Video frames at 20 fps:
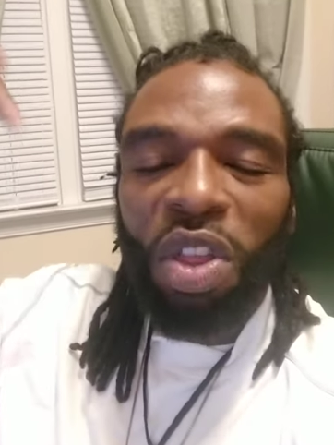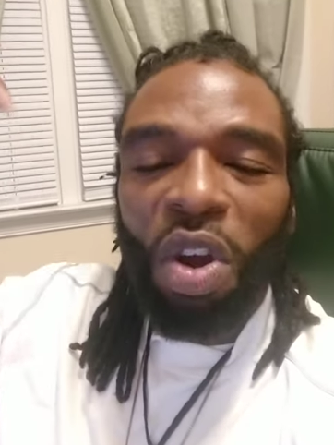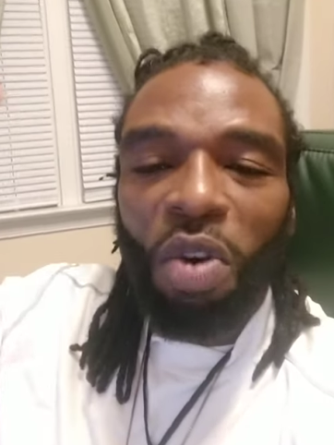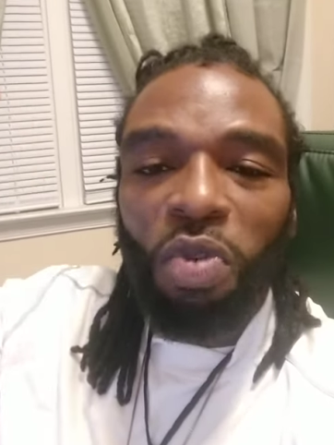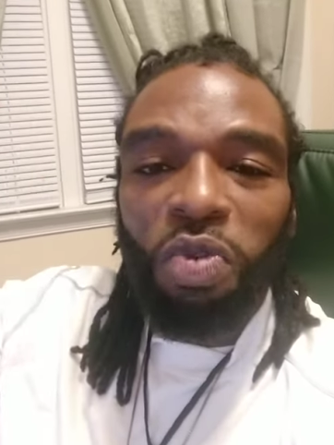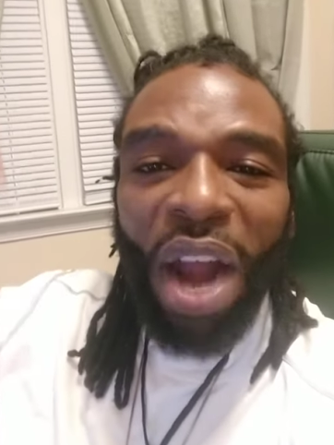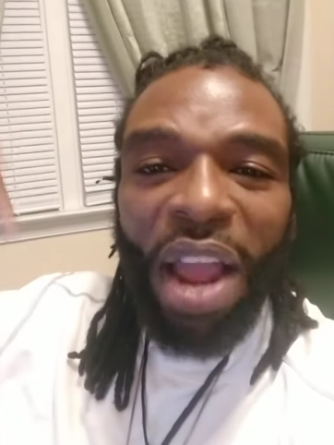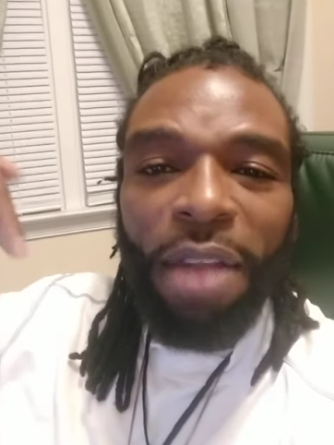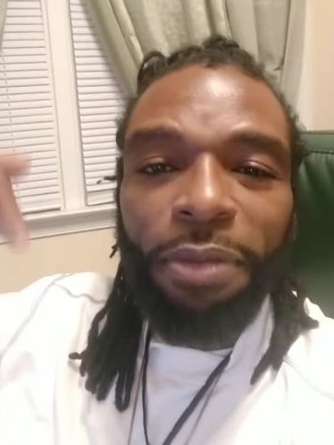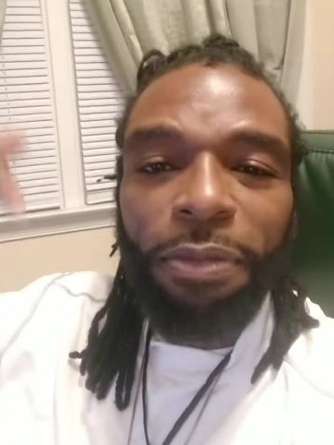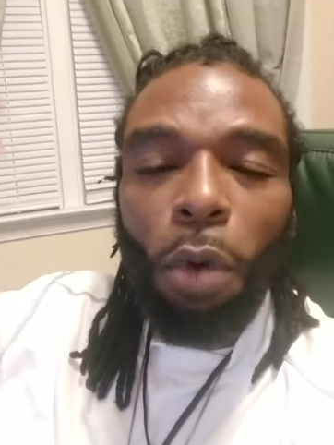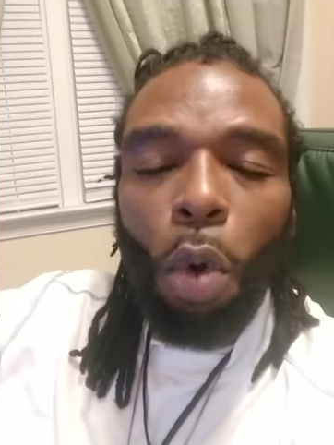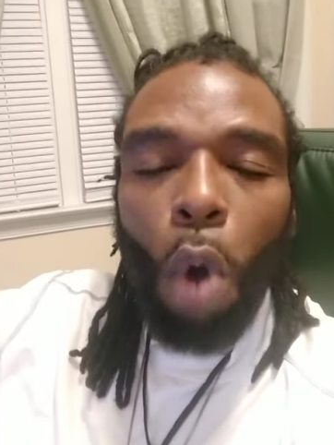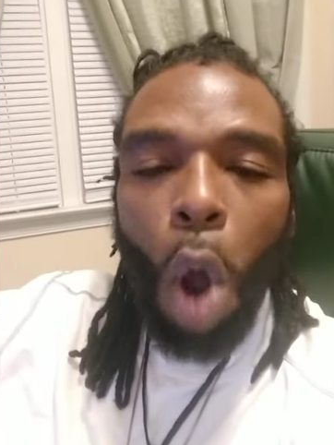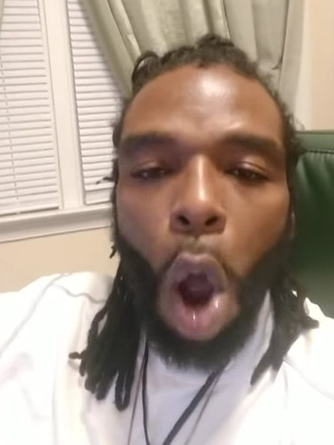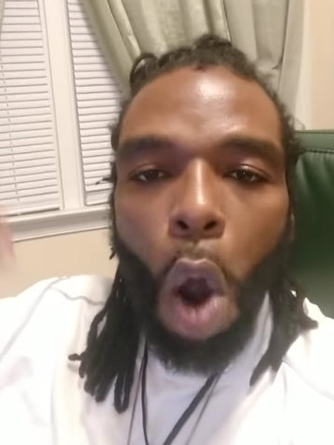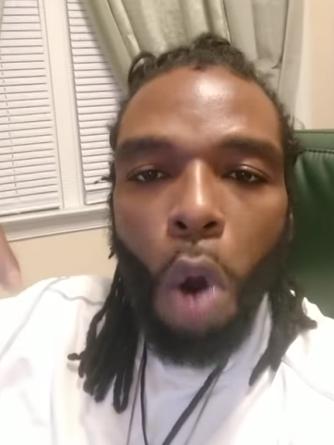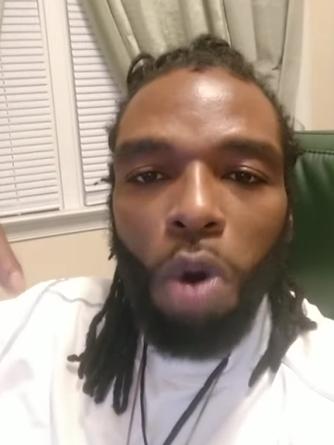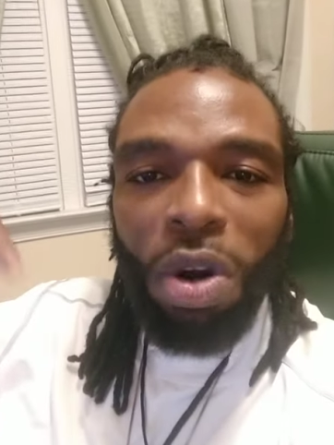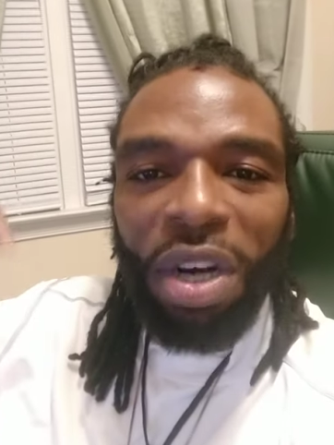the
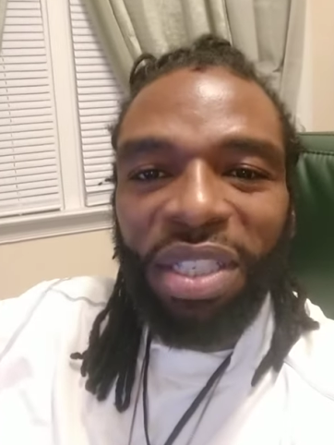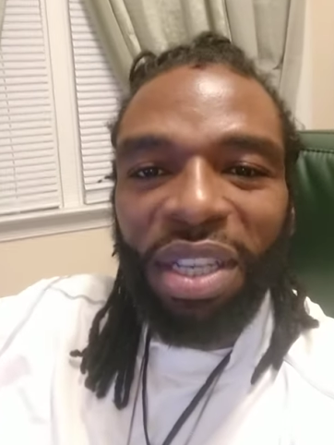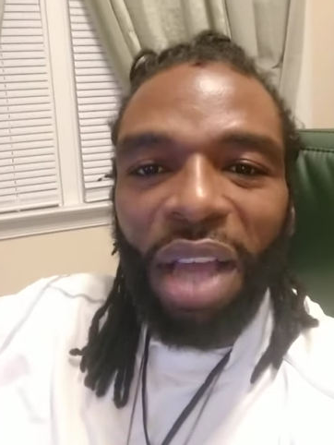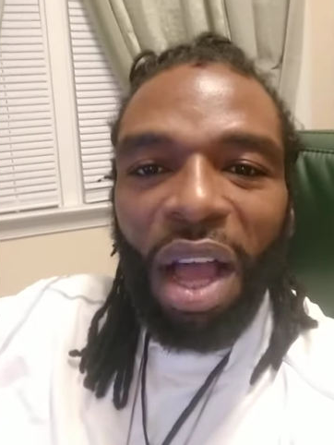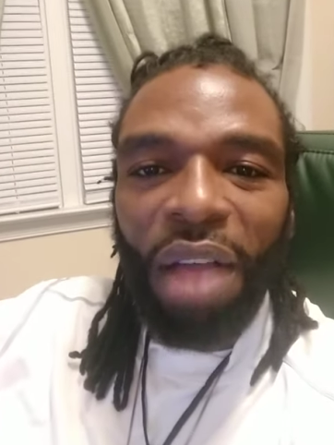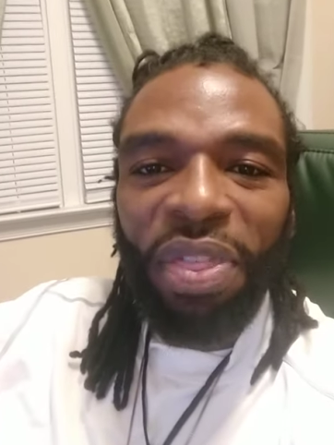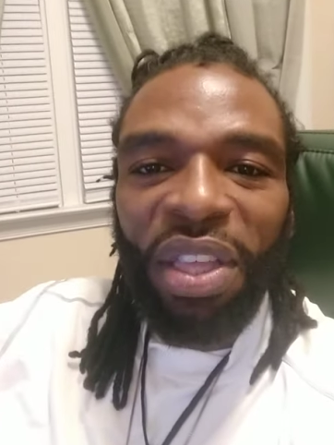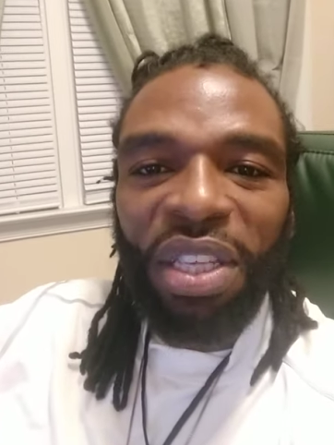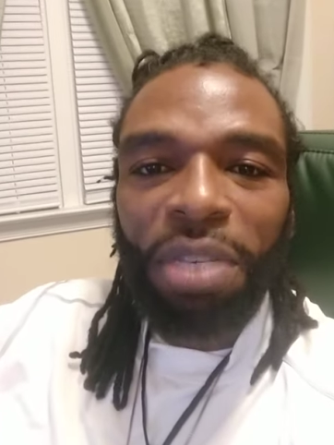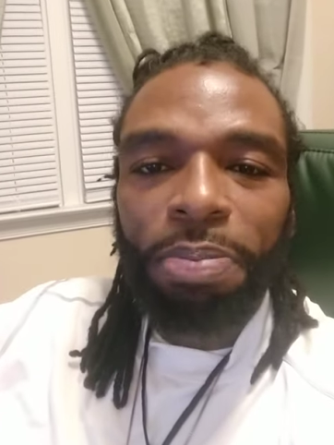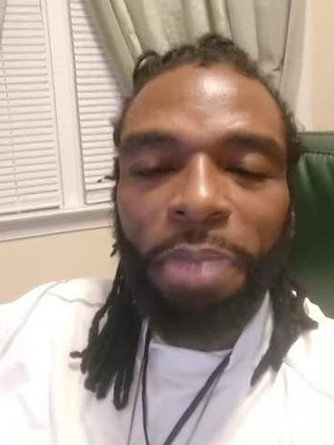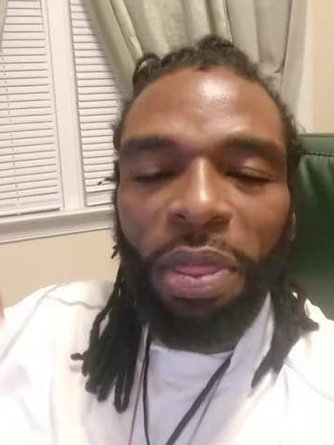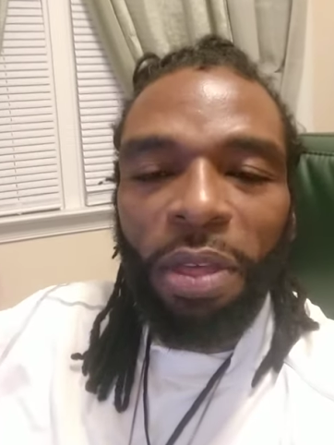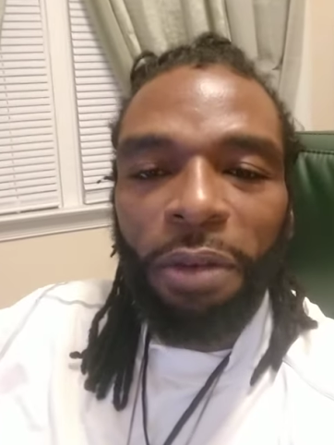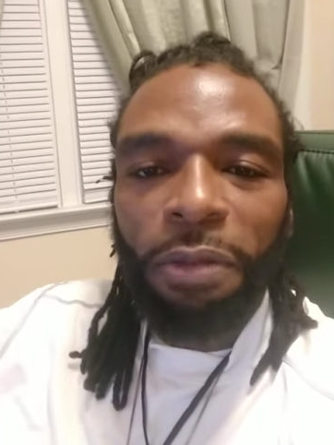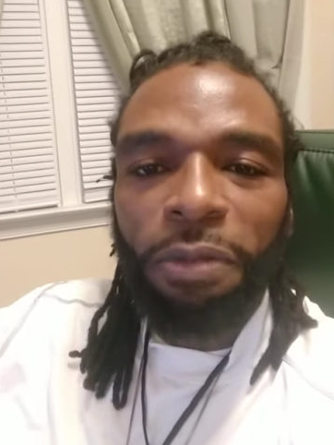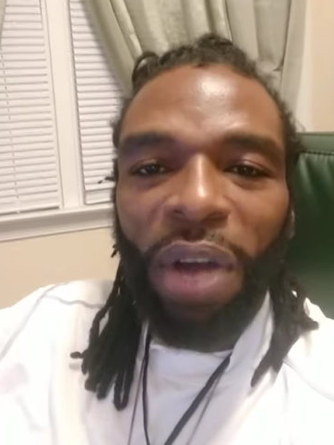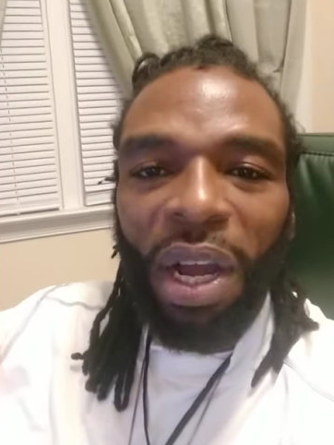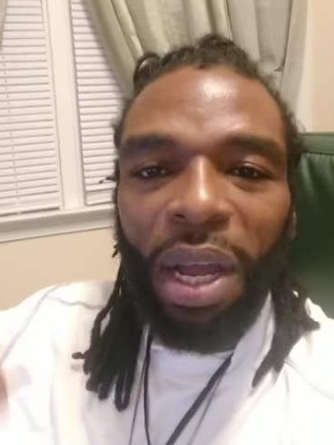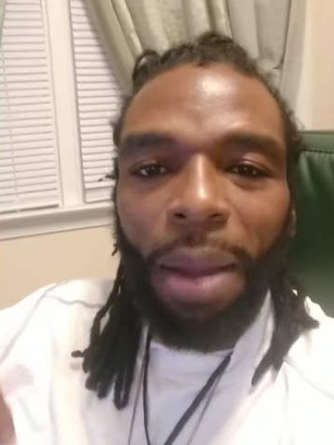rightful owners of this
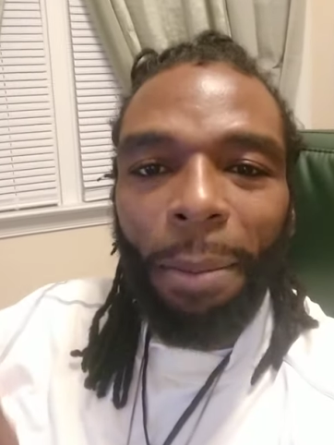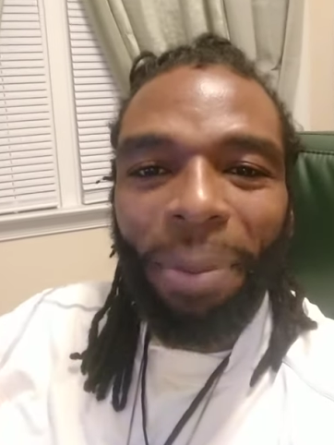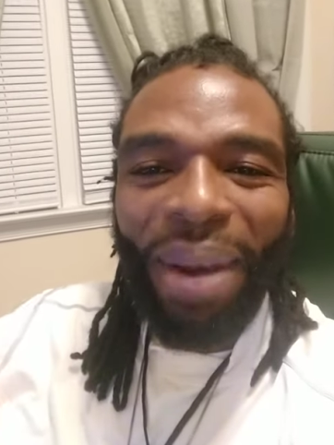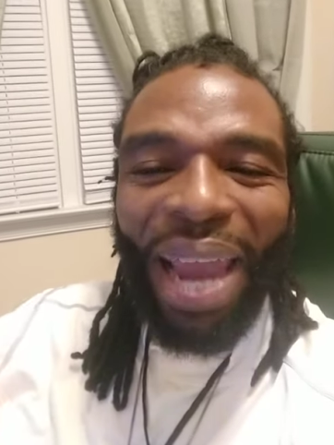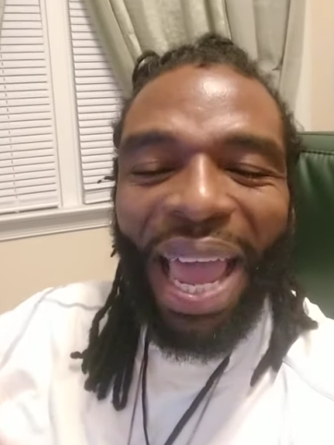motherfucking